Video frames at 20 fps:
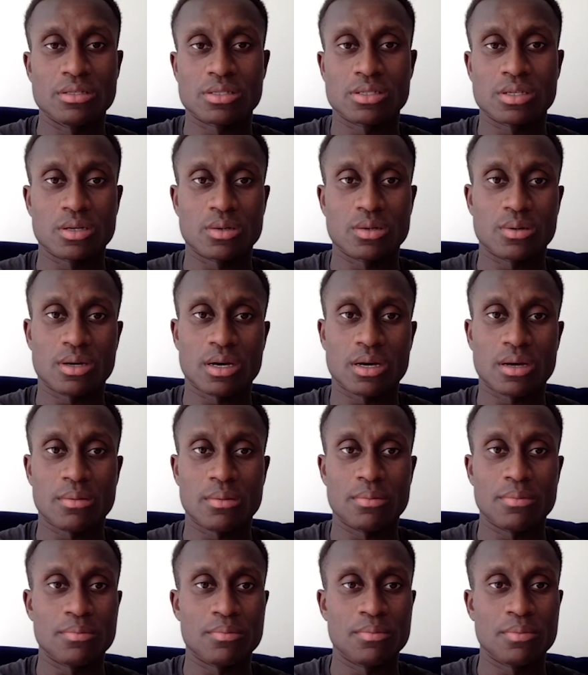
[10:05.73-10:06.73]

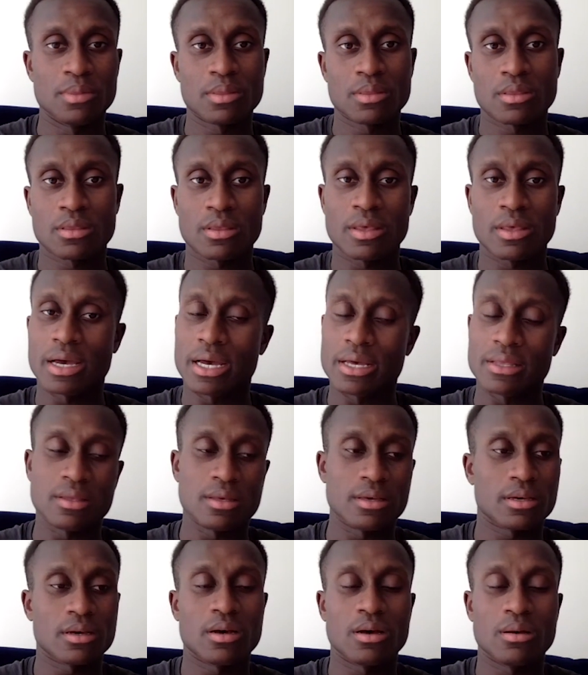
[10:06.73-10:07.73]
So yeah, I think